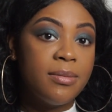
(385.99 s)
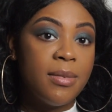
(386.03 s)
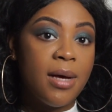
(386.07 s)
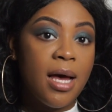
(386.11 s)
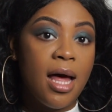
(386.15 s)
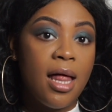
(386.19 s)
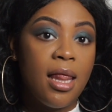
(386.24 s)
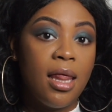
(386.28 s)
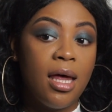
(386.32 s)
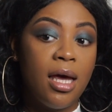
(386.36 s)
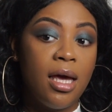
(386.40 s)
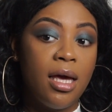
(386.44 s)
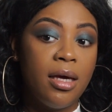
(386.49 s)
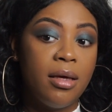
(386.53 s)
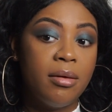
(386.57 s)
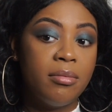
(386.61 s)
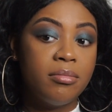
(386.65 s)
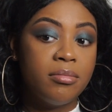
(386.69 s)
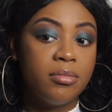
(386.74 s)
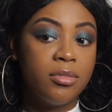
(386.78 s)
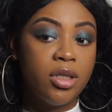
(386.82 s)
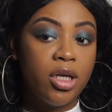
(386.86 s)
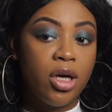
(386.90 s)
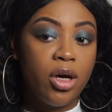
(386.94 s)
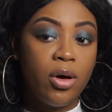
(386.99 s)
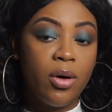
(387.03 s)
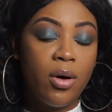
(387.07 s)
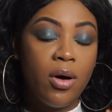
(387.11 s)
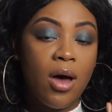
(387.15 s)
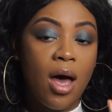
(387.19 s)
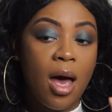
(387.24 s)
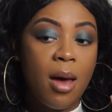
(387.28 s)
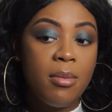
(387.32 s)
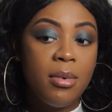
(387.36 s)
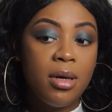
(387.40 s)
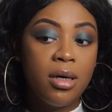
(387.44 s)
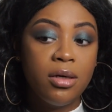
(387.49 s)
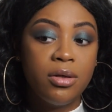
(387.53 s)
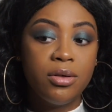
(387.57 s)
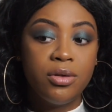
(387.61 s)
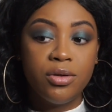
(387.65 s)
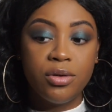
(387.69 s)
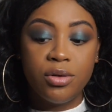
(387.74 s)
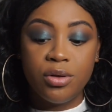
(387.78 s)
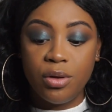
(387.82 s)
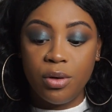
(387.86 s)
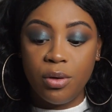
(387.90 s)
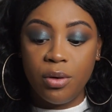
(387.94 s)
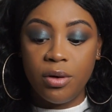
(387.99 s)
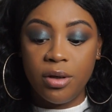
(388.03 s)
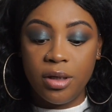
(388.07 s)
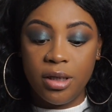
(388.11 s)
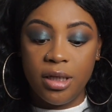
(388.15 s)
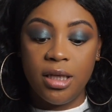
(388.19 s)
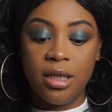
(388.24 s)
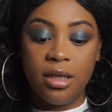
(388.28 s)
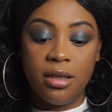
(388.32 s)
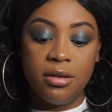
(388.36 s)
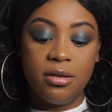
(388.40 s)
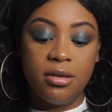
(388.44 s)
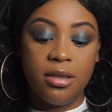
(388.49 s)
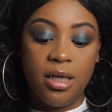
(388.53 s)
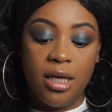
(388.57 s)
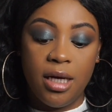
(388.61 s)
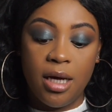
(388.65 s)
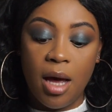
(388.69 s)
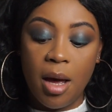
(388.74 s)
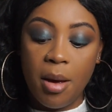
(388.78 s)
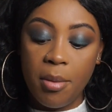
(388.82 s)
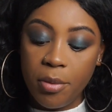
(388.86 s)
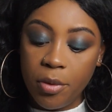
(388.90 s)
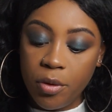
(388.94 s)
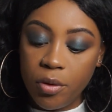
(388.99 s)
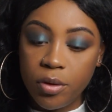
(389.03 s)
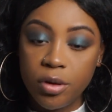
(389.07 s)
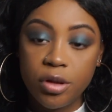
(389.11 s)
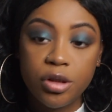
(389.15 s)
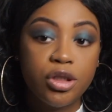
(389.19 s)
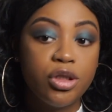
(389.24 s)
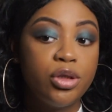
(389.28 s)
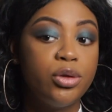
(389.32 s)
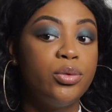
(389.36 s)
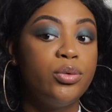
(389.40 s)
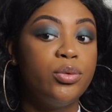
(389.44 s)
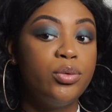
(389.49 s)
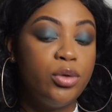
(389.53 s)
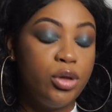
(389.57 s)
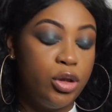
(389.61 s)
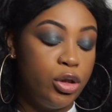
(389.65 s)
highlight. No, I'm not going to use L'Oreal today. I'm going to